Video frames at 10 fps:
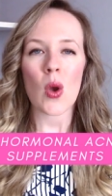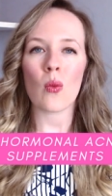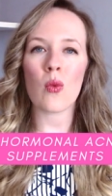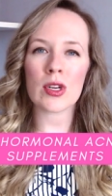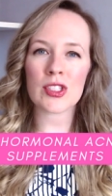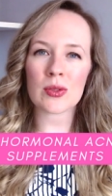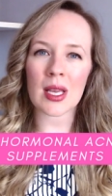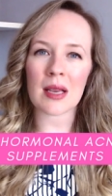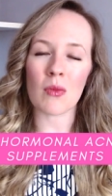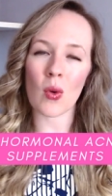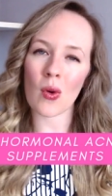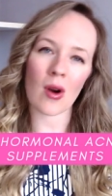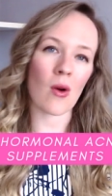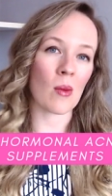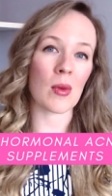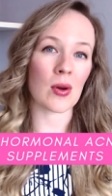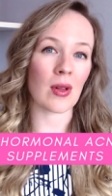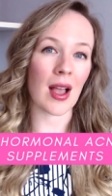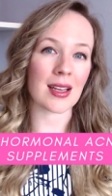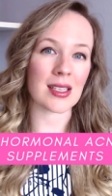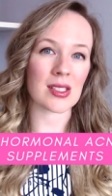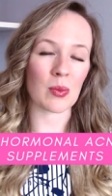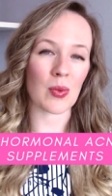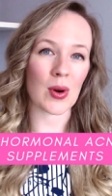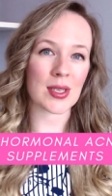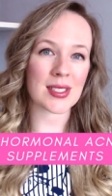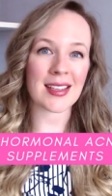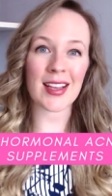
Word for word: would you like more hormonal acne support?